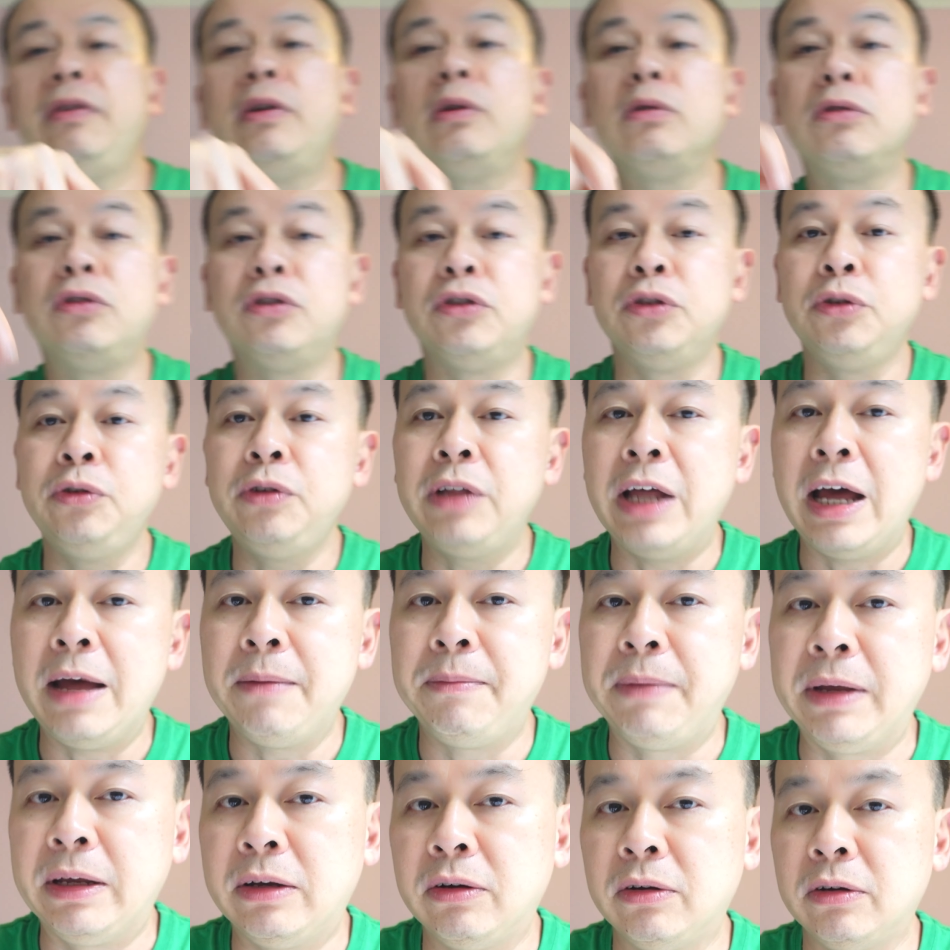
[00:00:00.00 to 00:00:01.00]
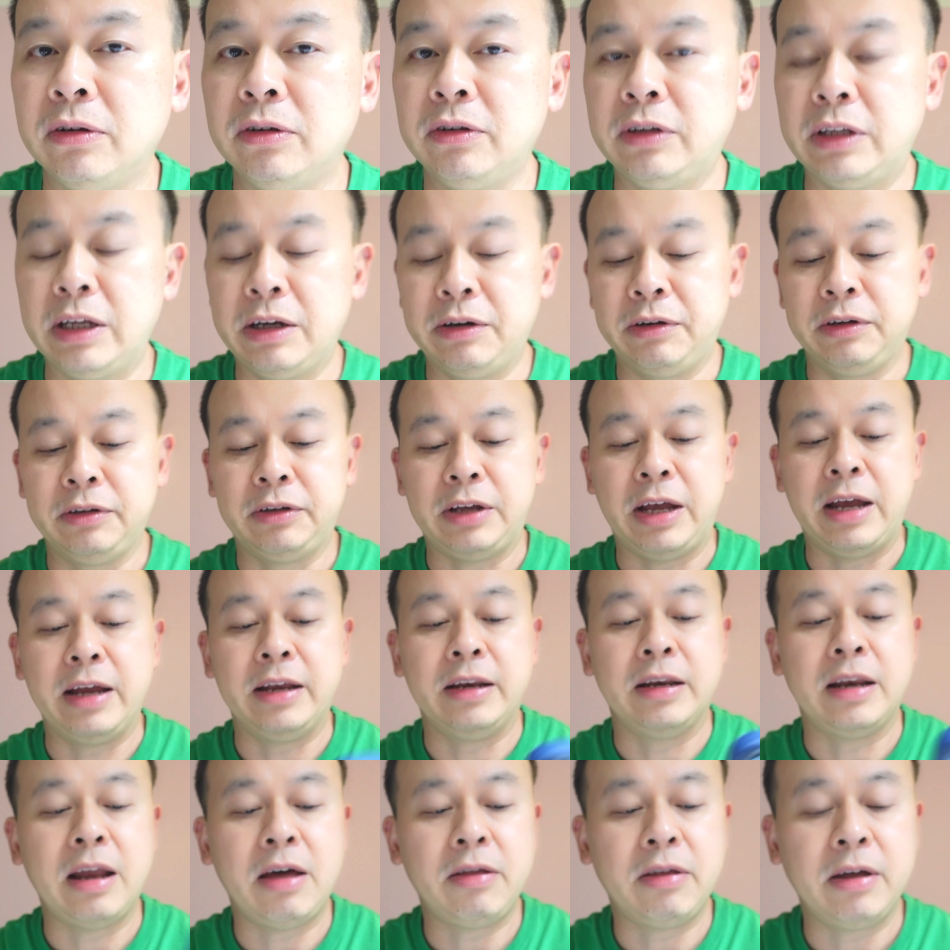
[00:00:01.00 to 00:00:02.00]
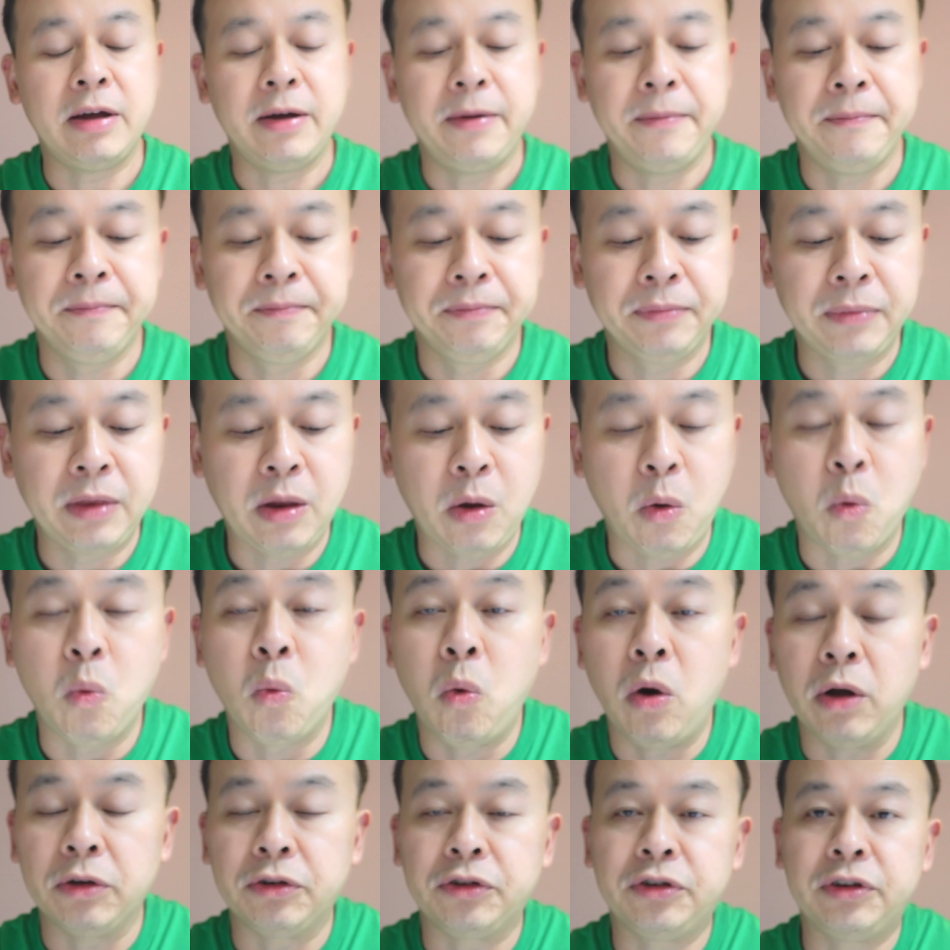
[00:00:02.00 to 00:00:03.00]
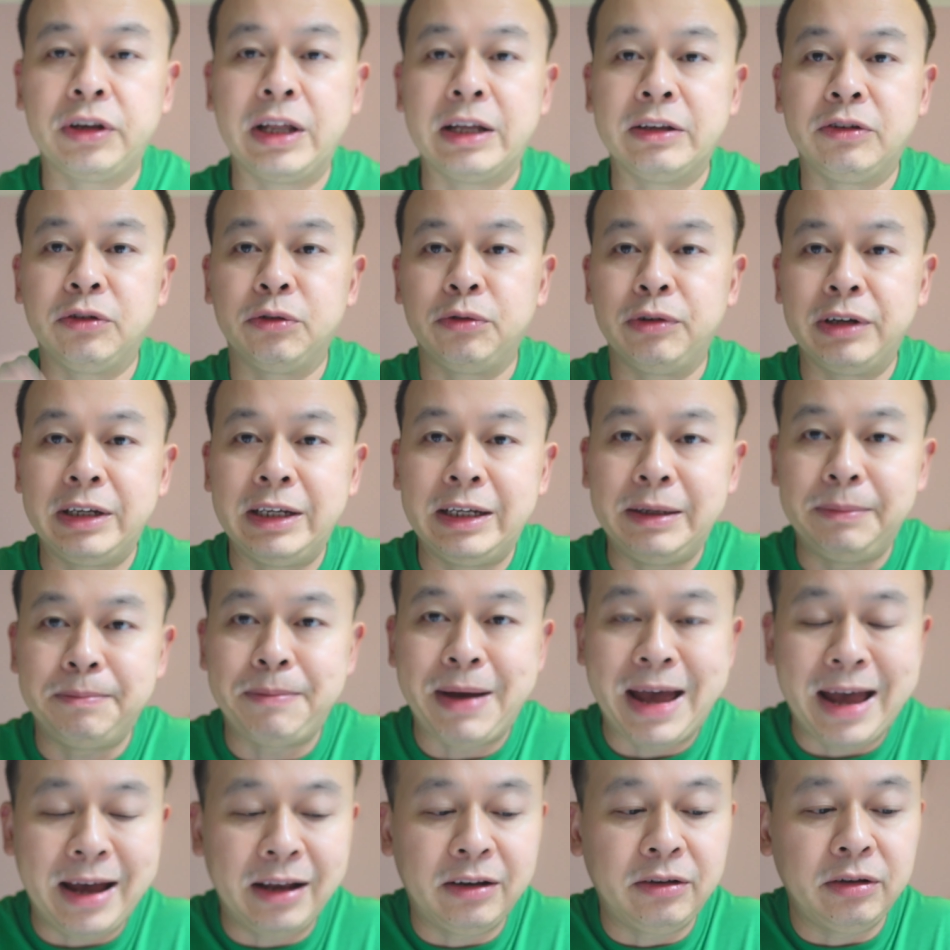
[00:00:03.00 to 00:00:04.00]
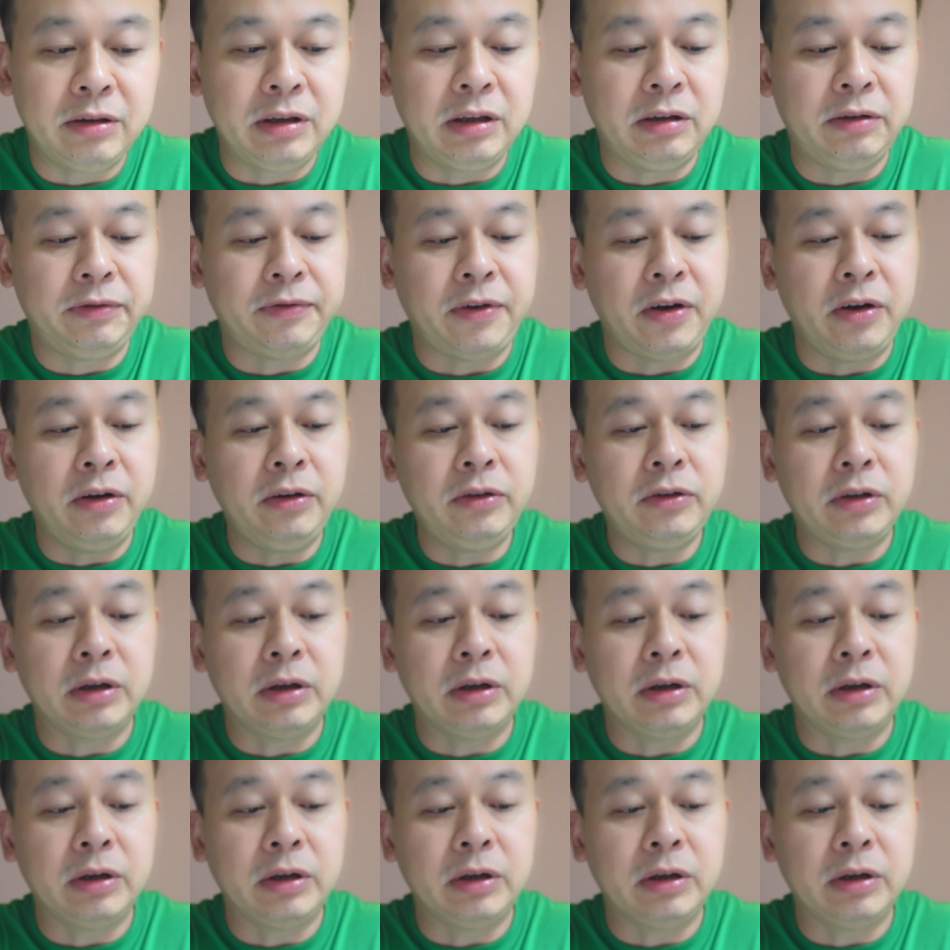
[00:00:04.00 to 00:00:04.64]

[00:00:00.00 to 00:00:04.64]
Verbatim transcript: it'll do that because there is another watch that's already paired to this phone.